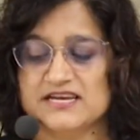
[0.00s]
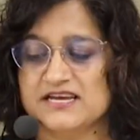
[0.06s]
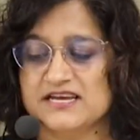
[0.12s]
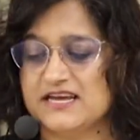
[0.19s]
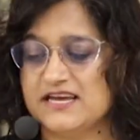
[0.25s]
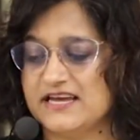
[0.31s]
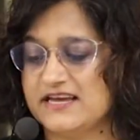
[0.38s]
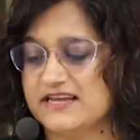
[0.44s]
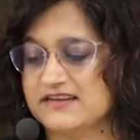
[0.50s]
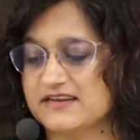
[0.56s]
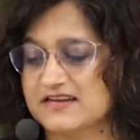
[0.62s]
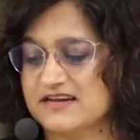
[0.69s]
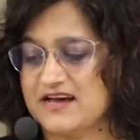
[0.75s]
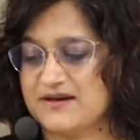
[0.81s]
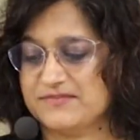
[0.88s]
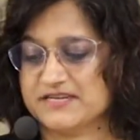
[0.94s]
in
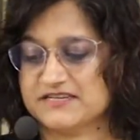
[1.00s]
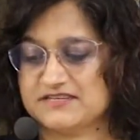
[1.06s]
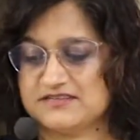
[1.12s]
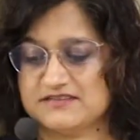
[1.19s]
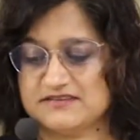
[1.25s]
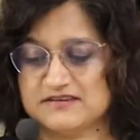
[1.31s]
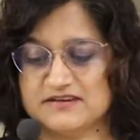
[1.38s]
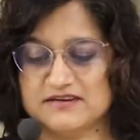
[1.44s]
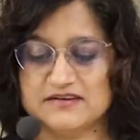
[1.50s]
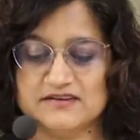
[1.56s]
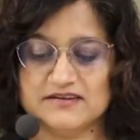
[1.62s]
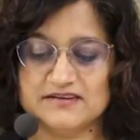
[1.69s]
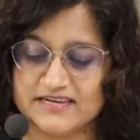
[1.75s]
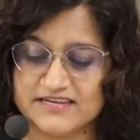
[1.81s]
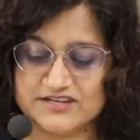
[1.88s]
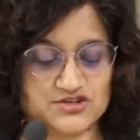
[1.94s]
coming to the
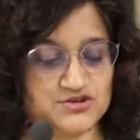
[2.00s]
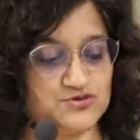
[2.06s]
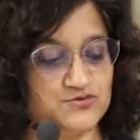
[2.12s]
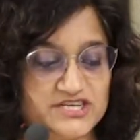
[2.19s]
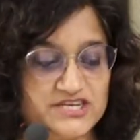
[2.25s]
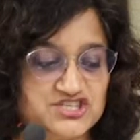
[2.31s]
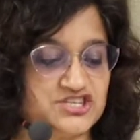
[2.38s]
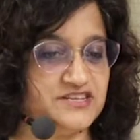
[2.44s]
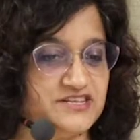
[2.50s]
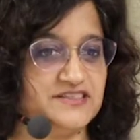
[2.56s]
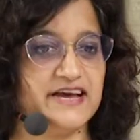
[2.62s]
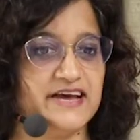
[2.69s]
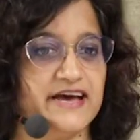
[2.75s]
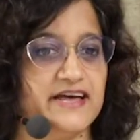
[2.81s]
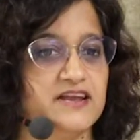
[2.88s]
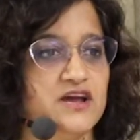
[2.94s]
intuition
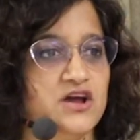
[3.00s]
that